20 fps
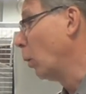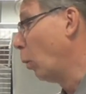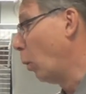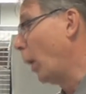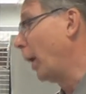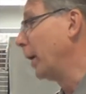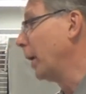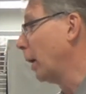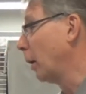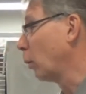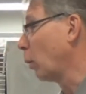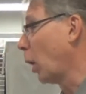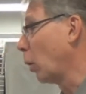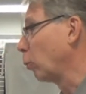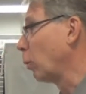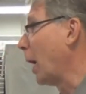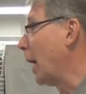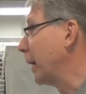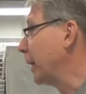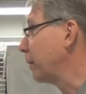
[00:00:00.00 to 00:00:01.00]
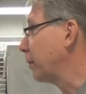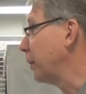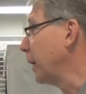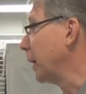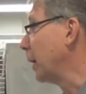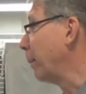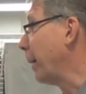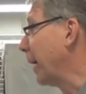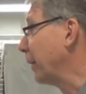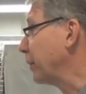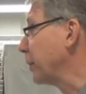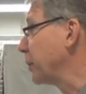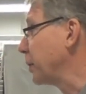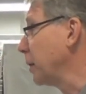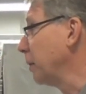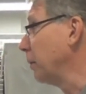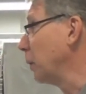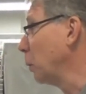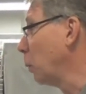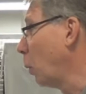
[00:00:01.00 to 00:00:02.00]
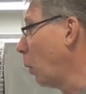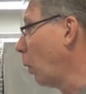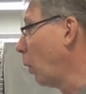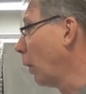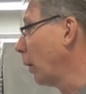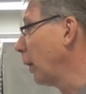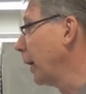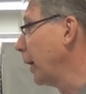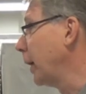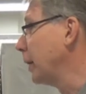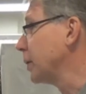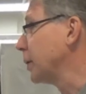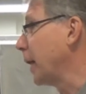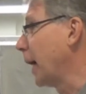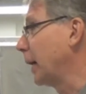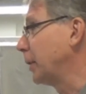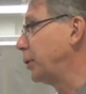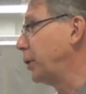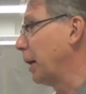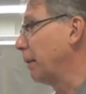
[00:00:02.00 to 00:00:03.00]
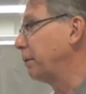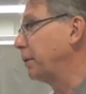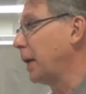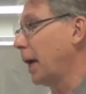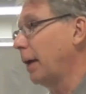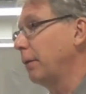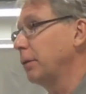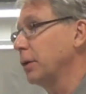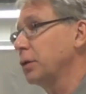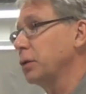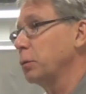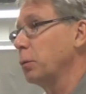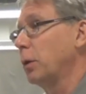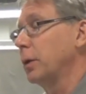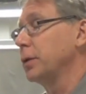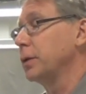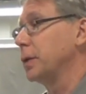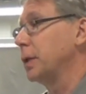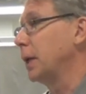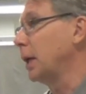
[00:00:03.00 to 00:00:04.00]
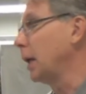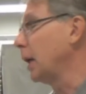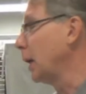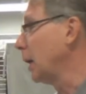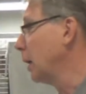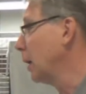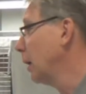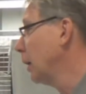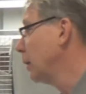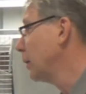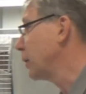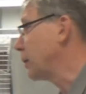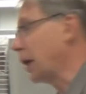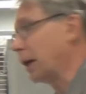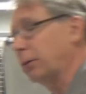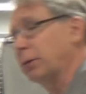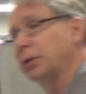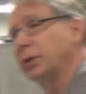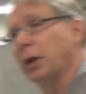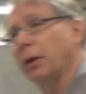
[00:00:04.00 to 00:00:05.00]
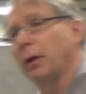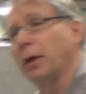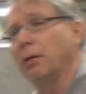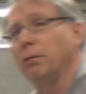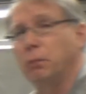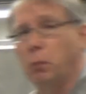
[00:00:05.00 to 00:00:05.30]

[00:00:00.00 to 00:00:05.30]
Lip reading: One ironic thing about the Civil War is that Jeff Davis was the Secretary